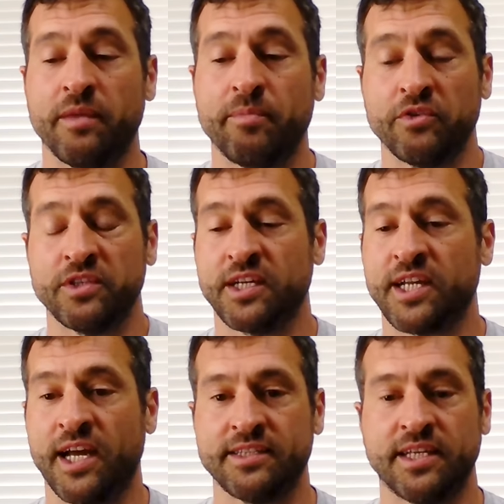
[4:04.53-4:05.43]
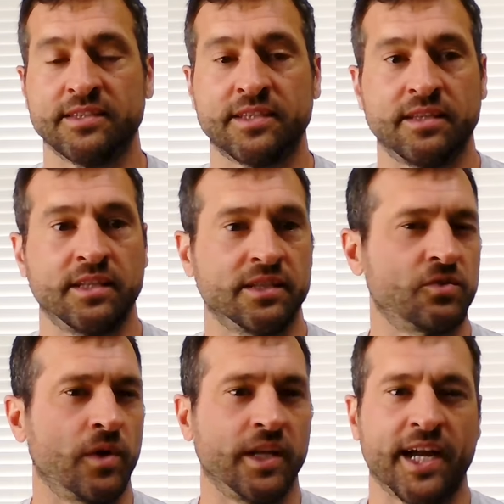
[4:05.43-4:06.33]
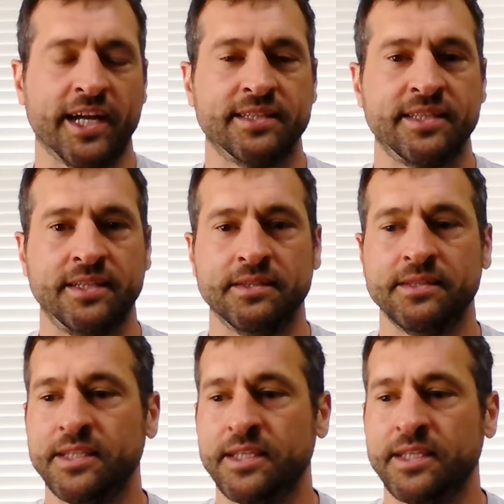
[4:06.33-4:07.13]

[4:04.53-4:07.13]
They both did a contest, I think, in 2019.